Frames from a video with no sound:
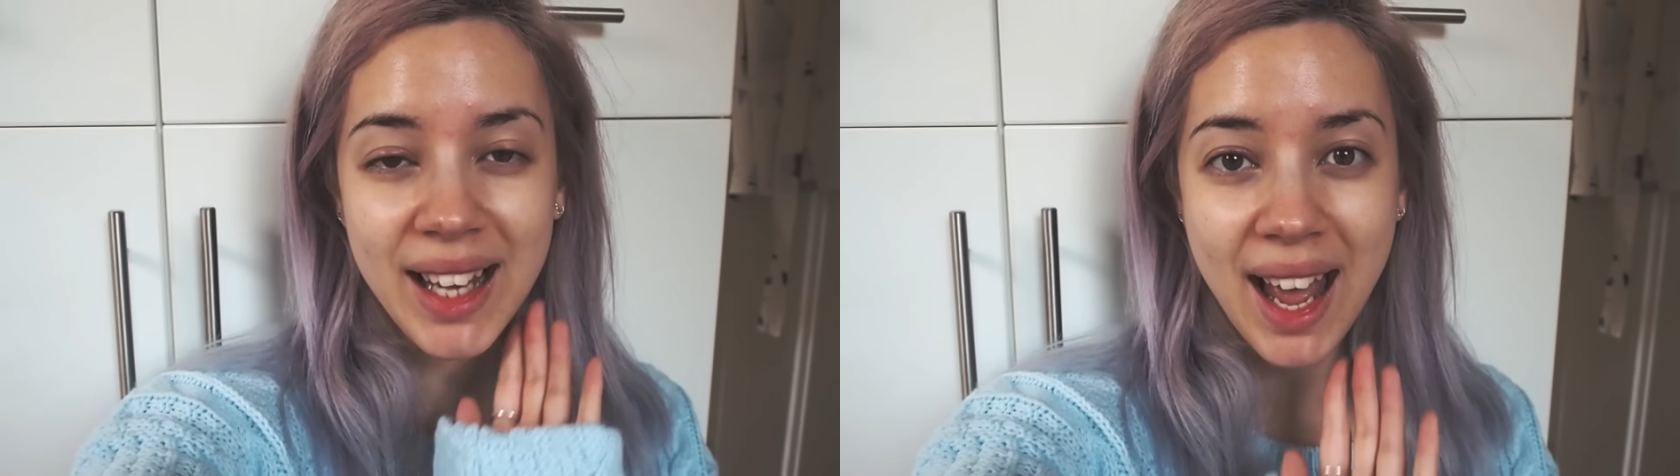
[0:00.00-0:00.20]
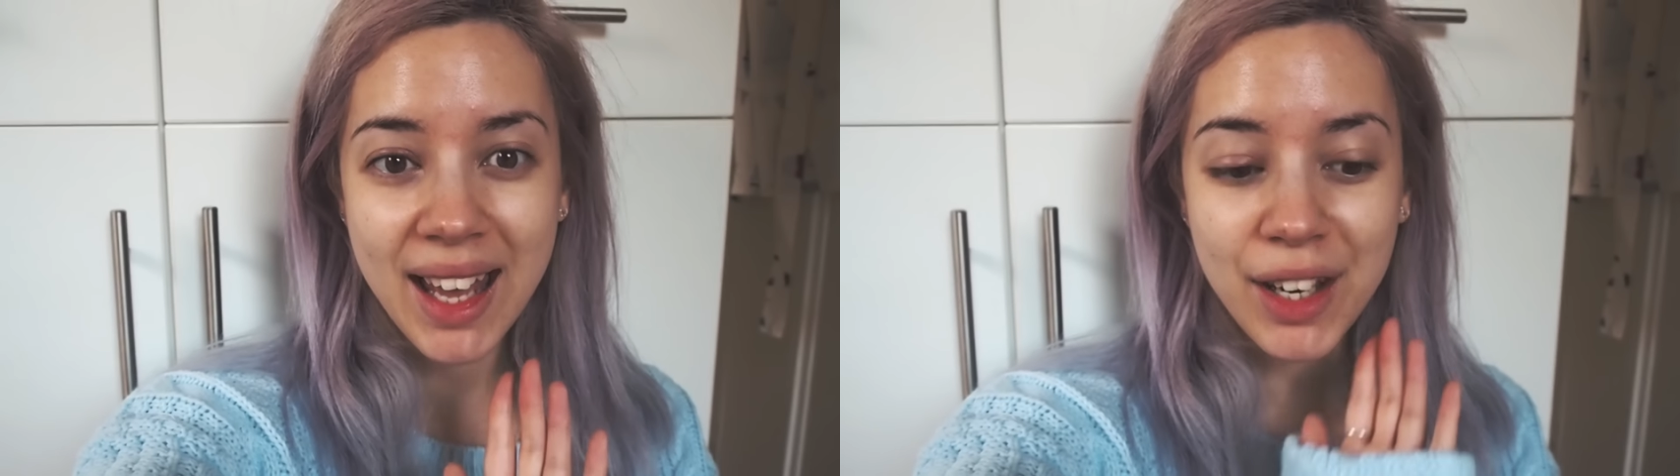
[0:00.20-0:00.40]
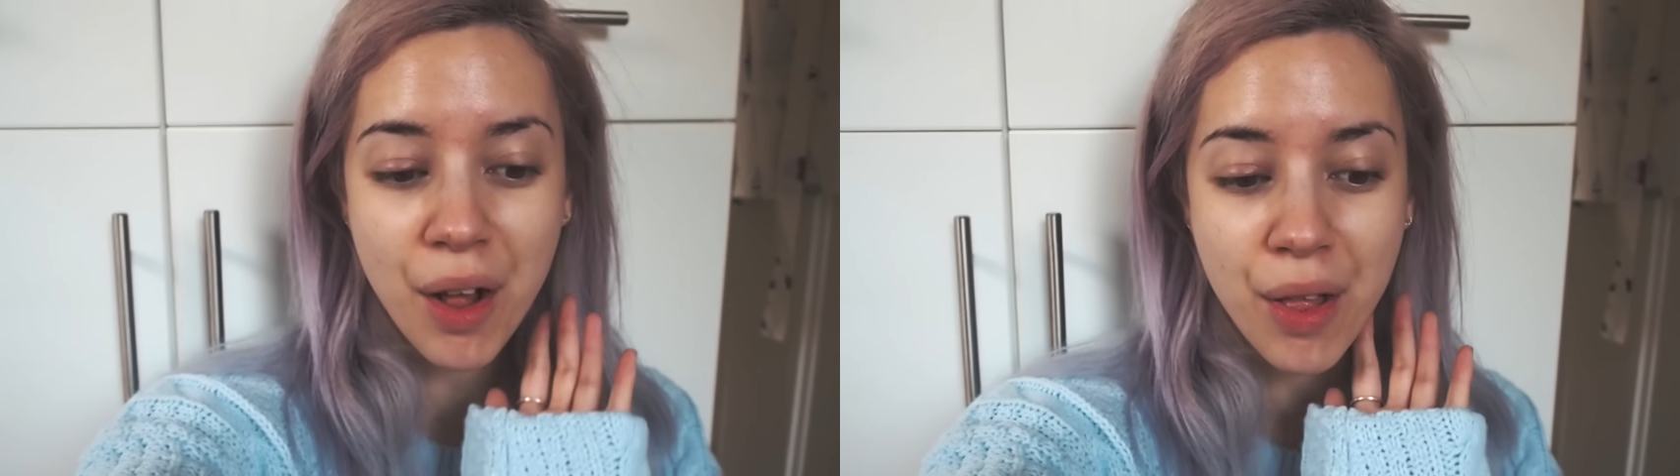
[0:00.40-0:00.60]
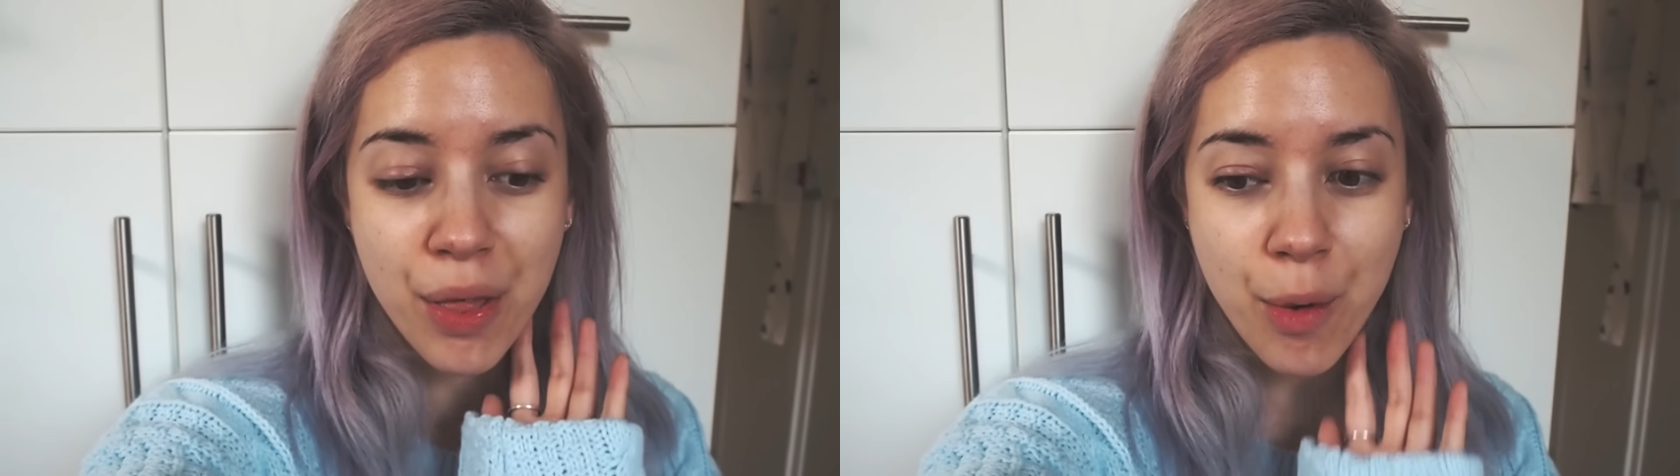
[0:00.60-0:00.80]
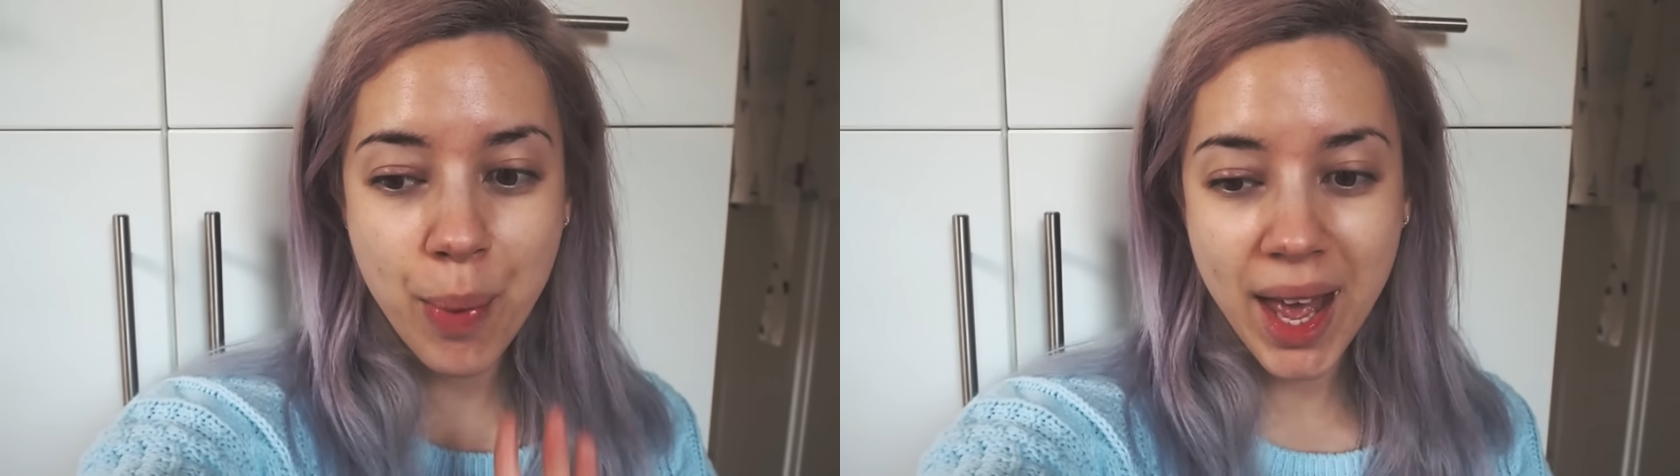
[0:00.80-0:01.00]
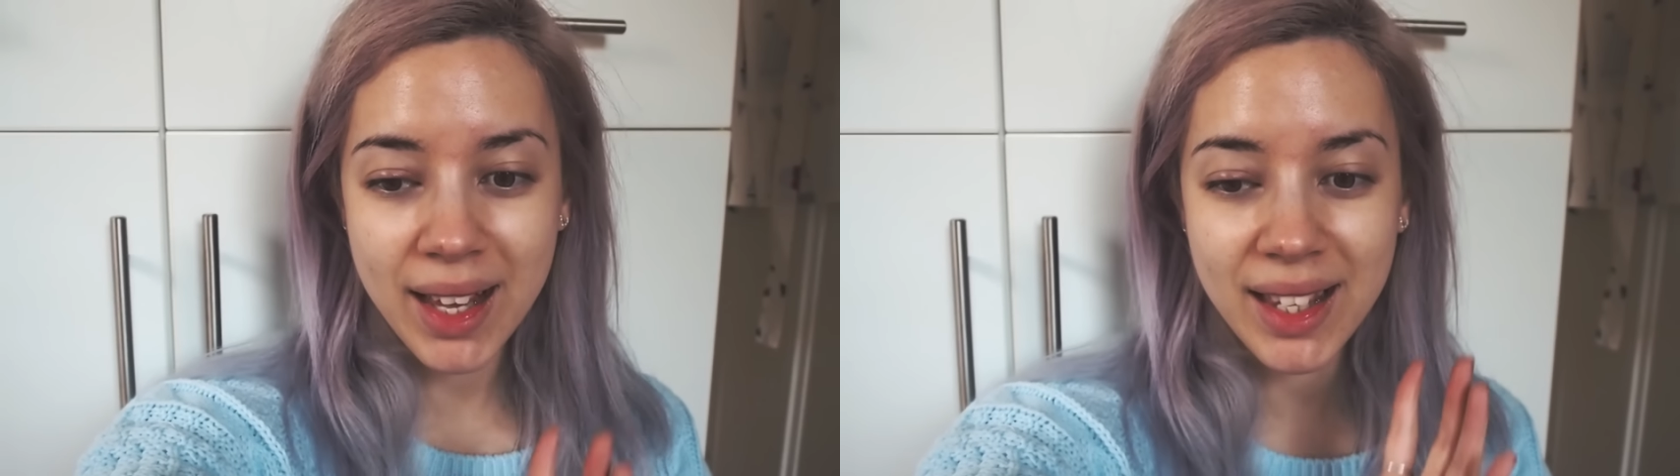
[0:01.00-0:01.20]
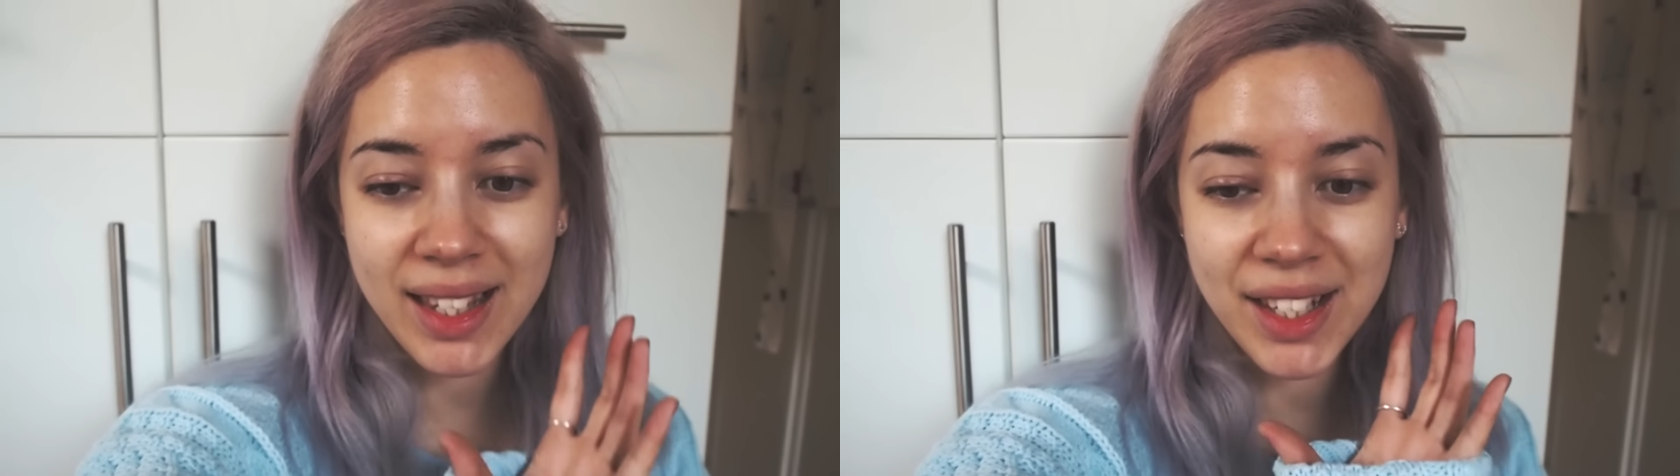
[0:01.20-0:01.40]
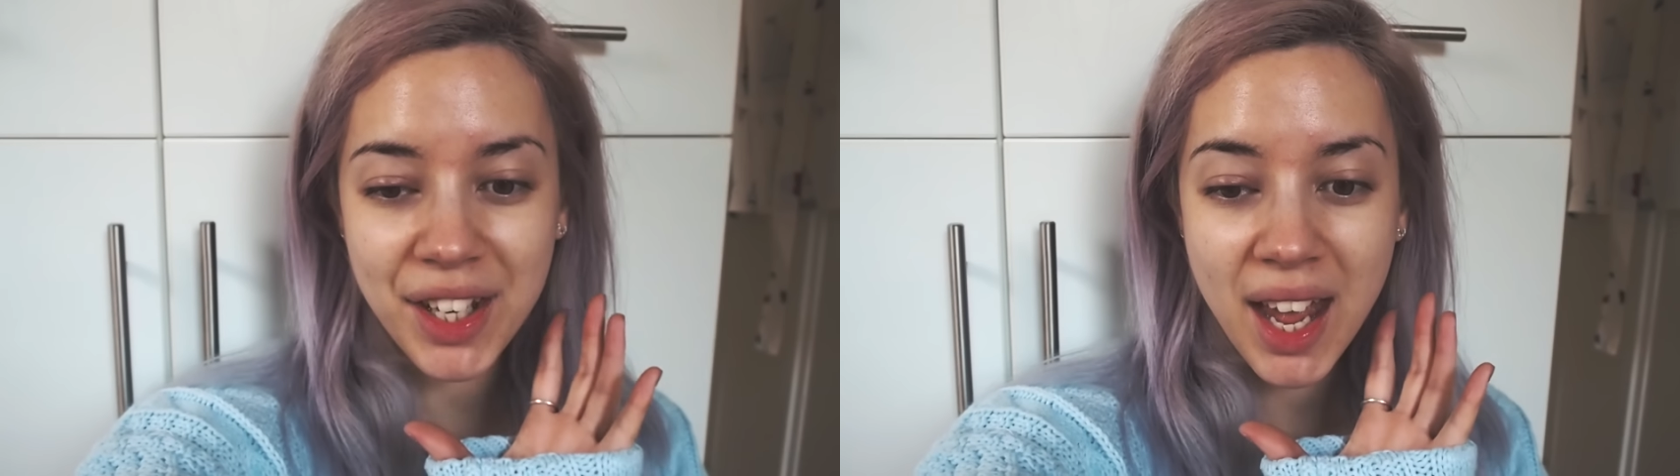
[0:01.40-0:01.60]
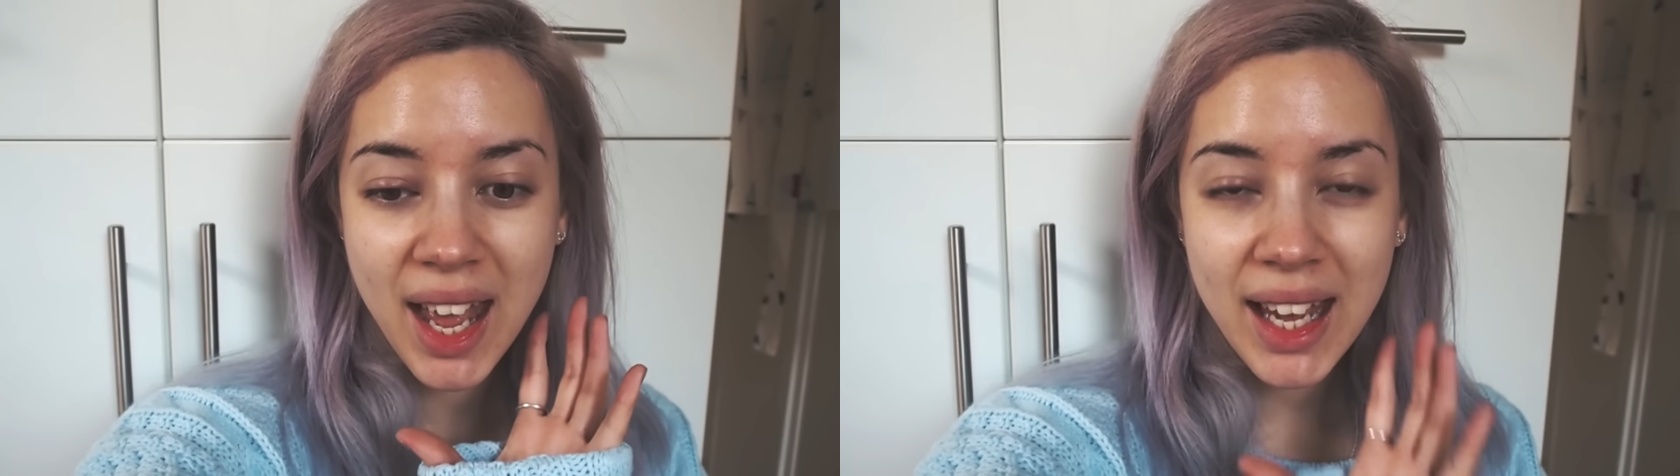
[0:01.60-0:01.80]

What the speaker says: had the best